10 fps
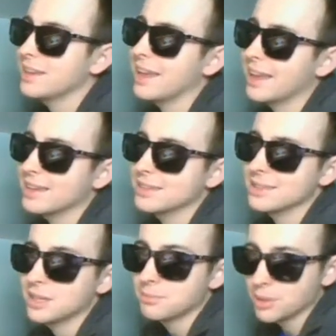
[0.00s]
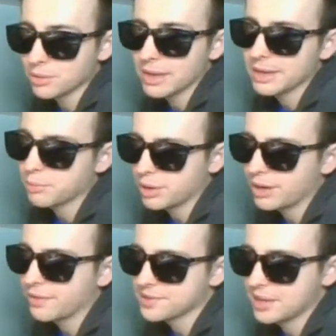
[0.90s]
and Molite won
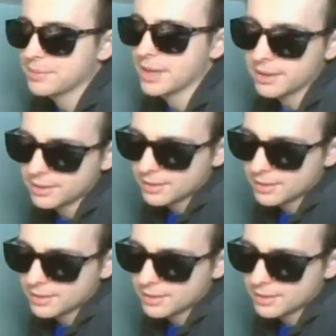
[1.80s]
on the same day.